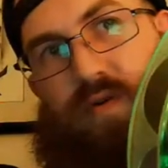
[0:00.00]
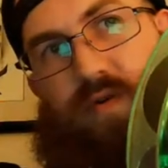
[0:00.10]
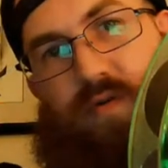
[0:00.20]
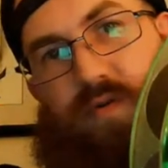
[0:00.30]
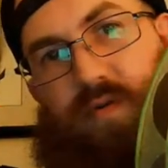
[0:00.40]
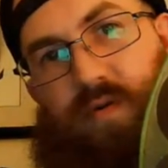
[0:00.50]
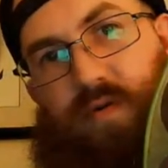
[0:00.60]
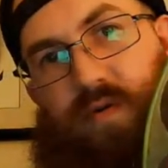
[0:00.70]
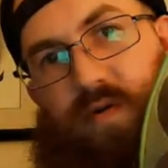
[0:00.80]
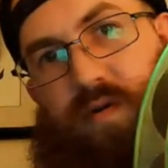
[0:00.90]

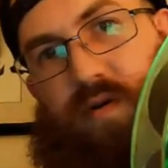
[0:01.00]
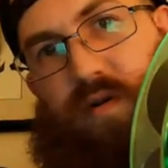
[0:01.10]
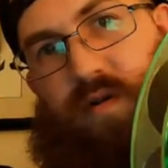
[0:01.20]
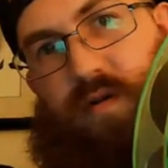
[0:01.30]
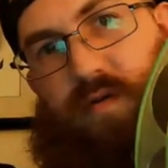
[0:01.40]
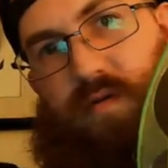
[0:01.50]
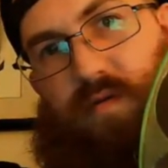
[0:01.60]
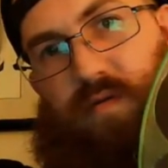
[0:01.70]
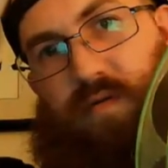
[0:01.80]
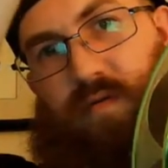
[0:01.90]
your
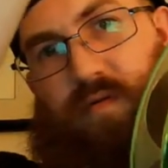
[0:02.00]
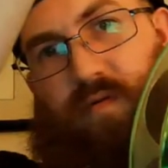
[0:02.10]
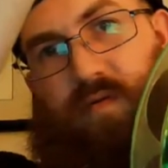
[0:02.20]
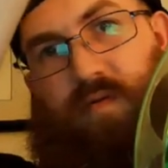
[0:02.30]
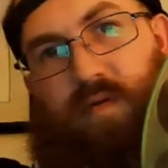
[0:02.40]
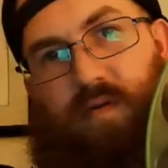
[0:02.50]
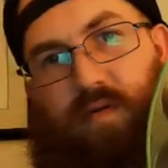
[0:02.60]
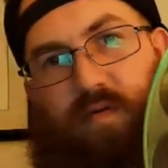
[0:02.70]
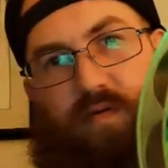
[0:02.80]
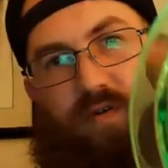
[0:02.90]
glow.
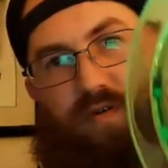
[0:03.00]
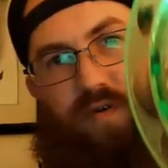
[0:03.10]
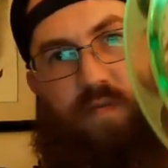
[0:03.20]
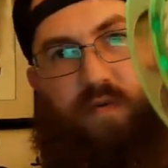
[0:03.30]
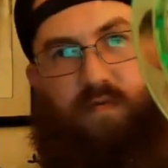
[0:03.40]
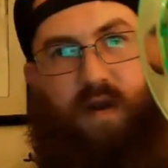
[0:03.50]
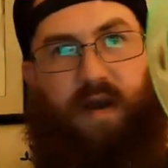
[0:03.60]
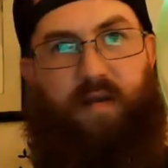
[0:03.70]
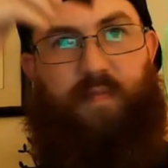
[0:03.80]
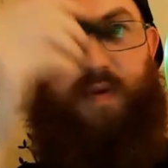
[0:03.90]
Super
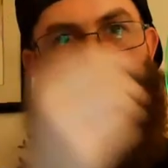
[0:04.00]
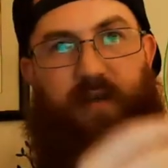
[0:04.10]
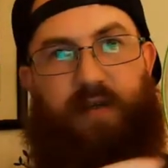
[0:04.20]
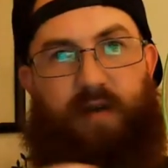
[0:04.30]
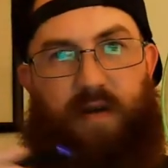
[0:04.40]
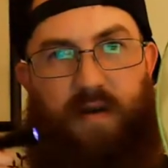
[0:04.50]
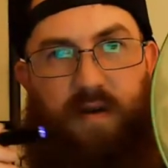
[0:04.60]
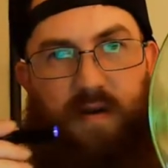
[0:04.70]
rad piece here.